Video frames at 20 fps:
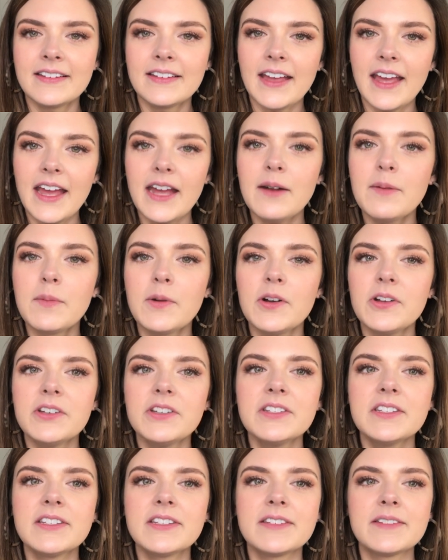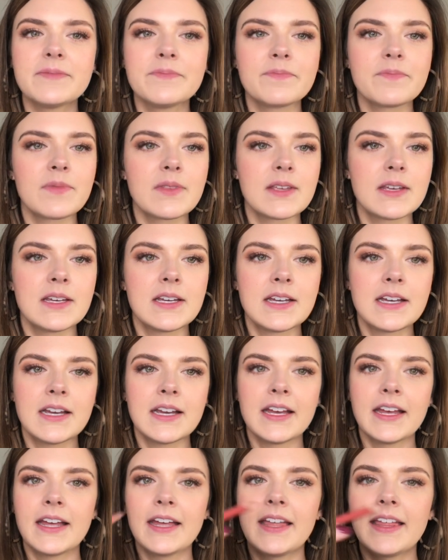animals,
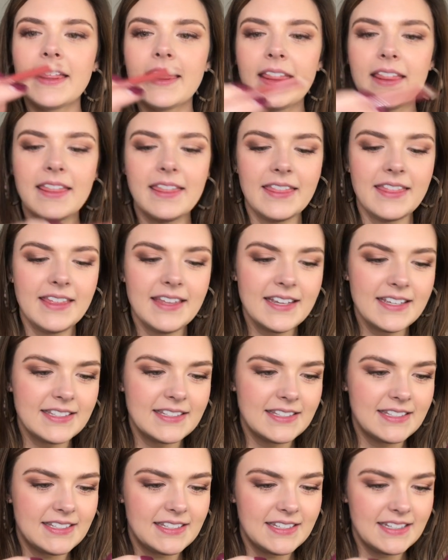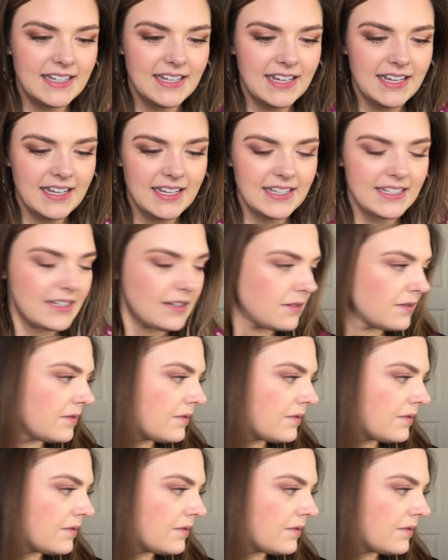this is,